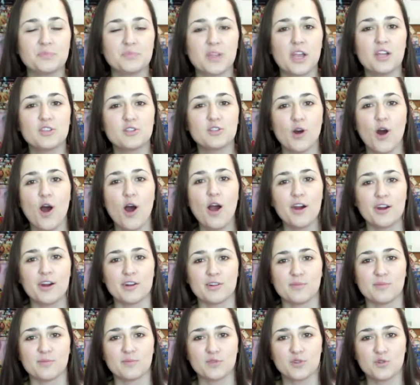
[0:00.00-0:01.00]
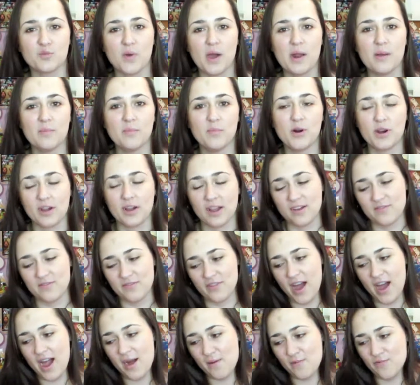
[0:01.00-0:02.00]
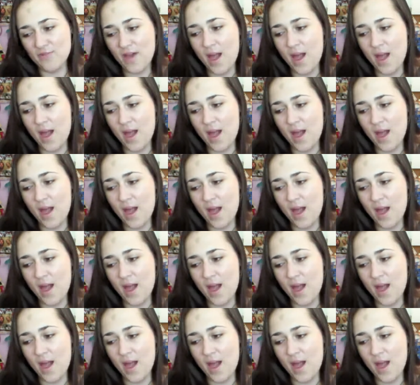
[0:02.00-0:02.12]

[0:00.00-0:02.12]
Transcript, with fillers: It's hard to write a book in that,